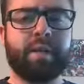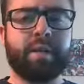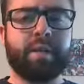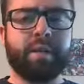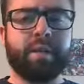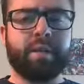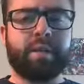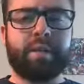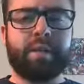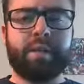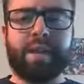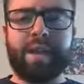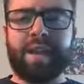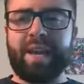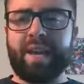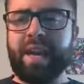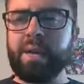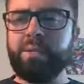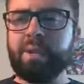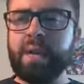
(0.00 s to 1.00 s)
Uh,
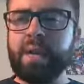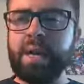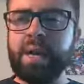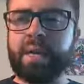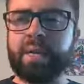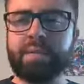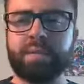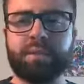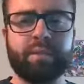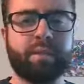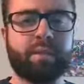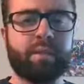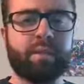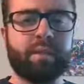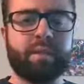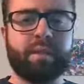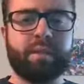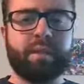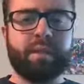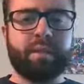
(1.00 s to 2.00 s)
at Epcot, it's a
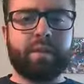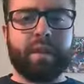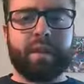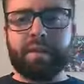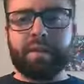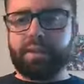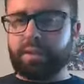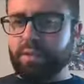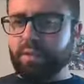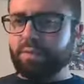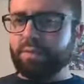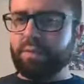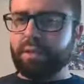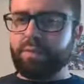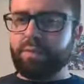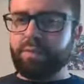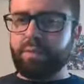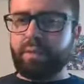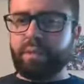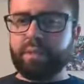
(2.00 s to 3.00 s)
uh, and it's
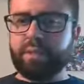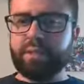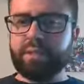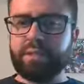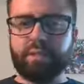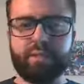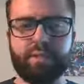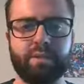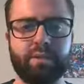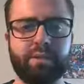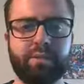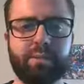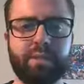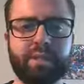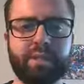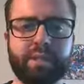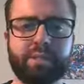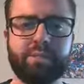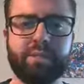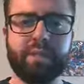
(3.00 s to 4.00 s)
certain places it's a little
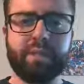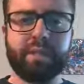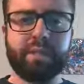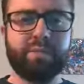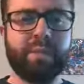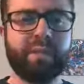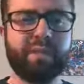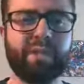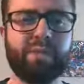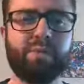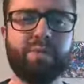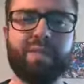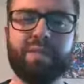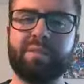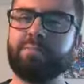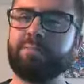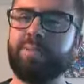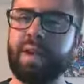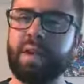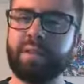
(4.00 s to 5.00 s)
bit different, especially with
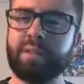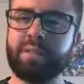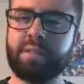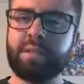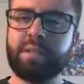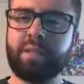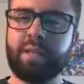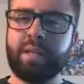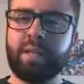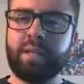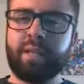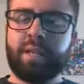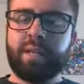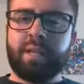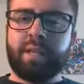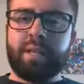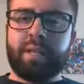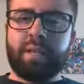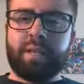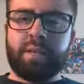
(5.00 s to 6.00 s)
events.
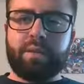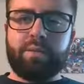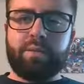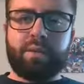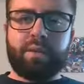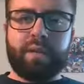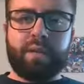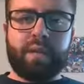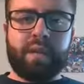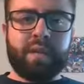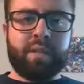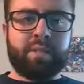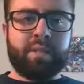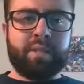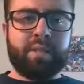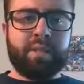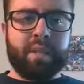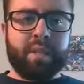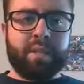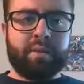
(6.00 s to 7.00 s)
Uh, with a lot of
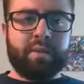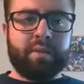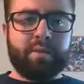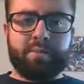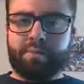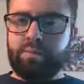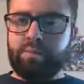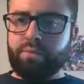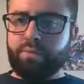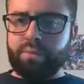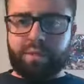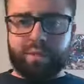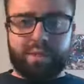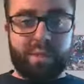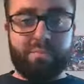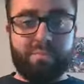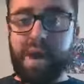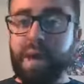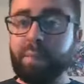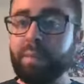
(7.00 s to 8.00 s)
these, like let's say
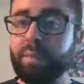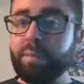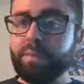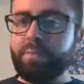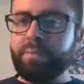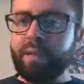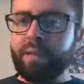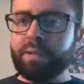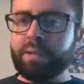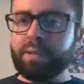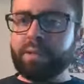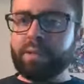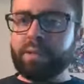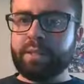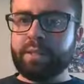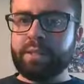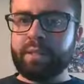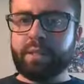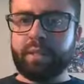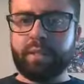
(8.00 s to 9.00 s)
pop-up events,
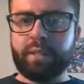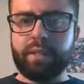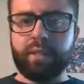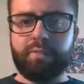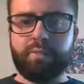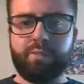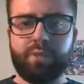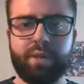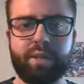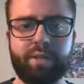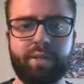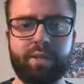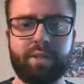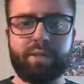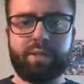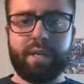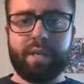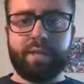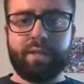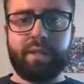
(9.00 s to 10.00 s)
um, whether
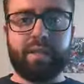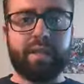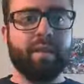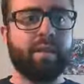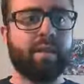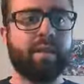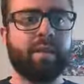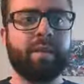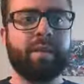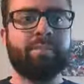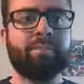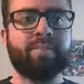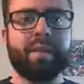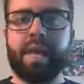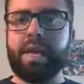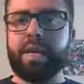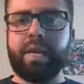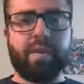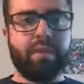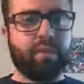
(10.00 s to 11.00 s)
it's like the
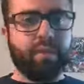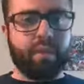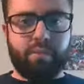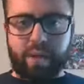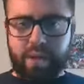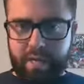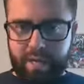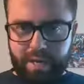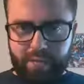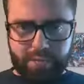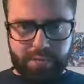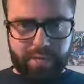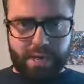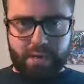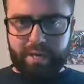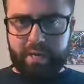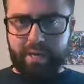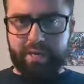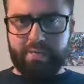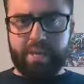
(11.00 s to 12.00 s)
that Italy wedding I was
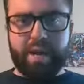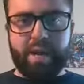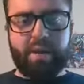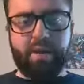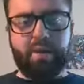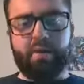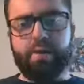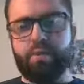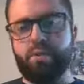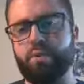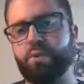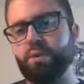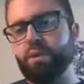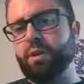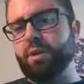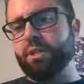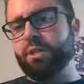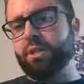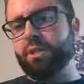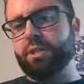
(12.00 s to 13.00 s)
talking about, or
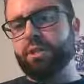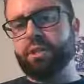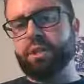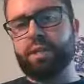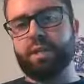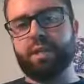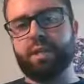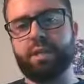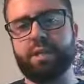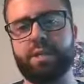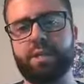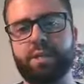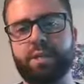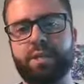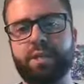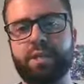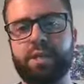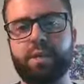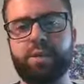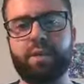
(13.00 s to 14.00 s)
it's just uh,
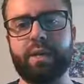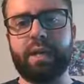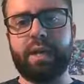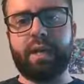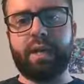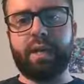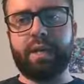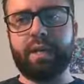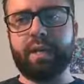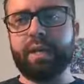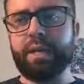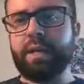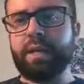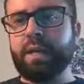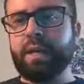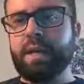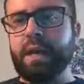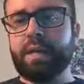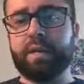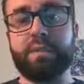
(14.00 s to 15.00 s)
you know a
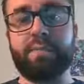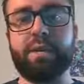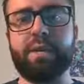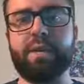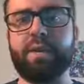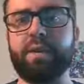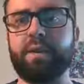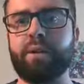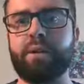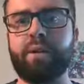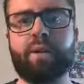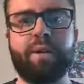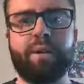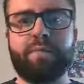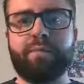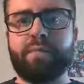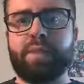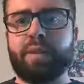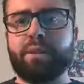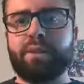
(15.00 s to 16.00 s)
a speaker
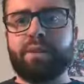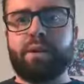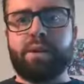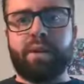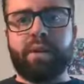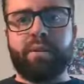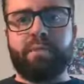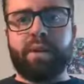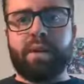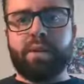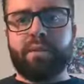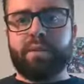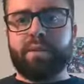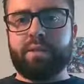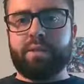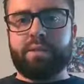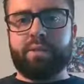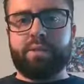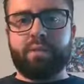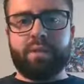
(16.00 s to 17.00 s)
that's talking about
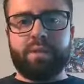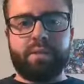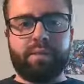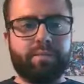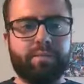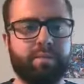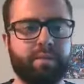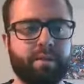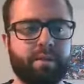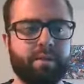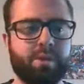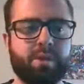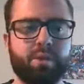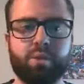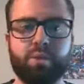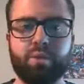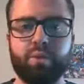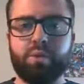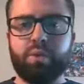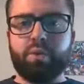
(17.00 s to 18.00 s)
this
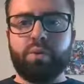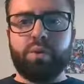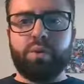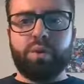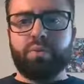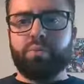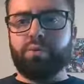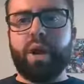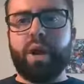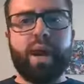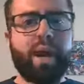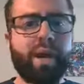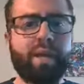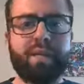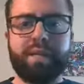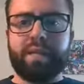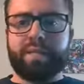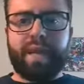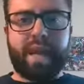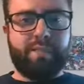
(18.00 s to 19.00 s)
new ride
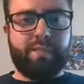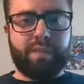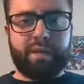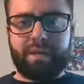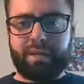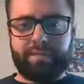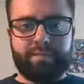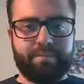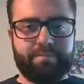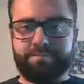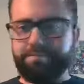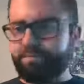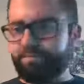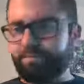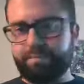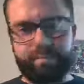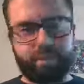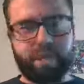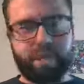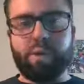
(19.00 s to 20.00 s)
that's happening
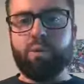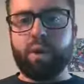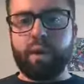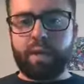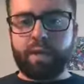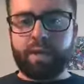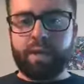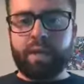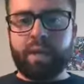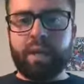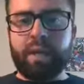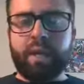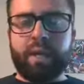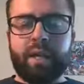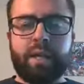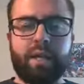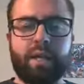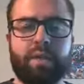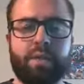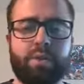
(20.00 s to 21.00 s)
somewhere.
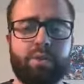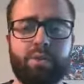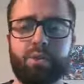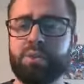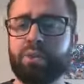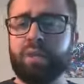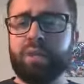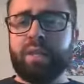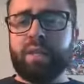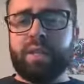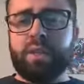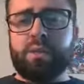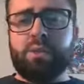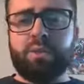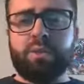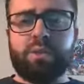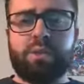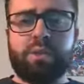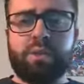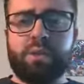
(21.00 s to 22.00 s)
Uh, usually,
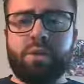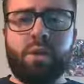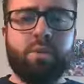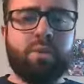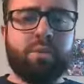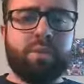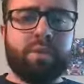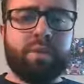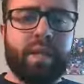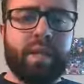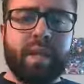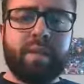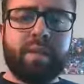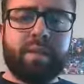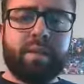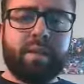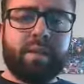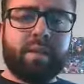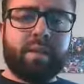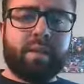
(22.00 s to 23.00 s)
those don't get
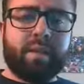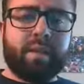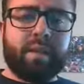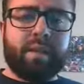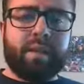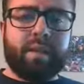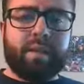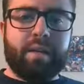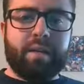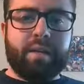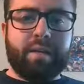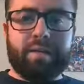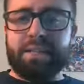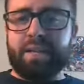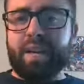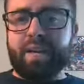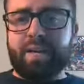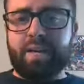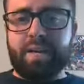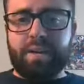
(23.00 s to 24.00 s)
uh,
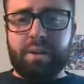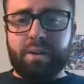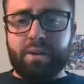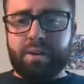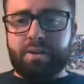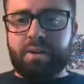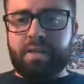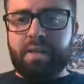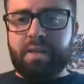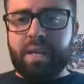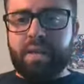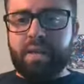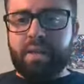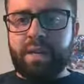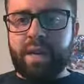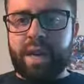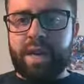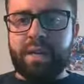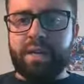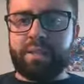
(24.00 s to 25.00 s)
assigned an audio
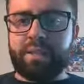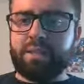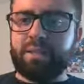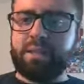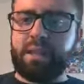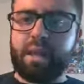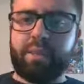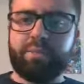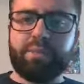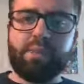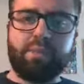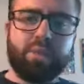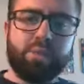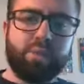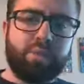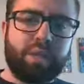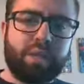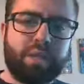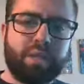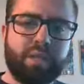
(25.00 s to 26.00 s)
designer, and it's up
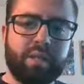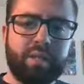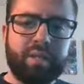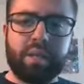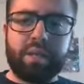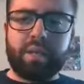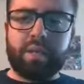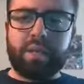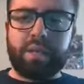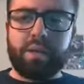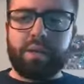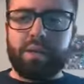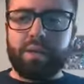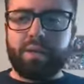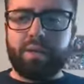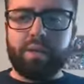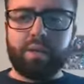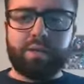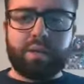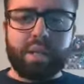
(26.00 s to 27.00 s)
to the lead
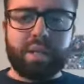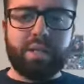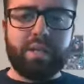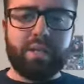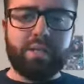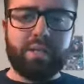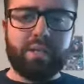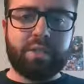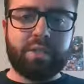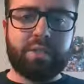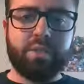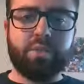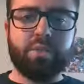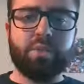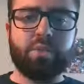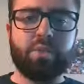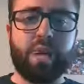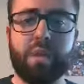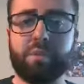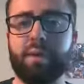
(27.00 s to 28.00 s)
audio technician
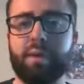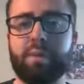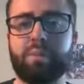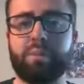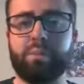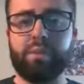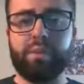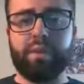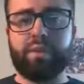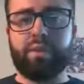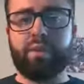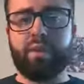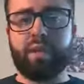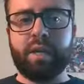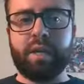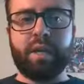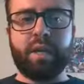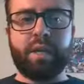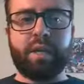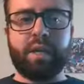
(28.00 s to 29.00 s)
to come up with
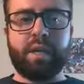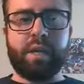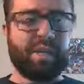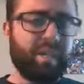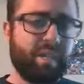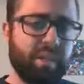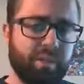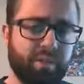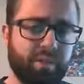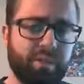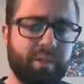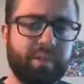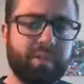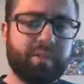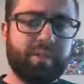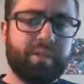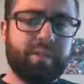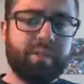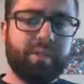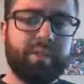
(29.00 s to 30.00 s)
a gear
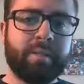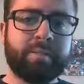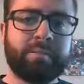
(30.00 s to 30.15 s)
list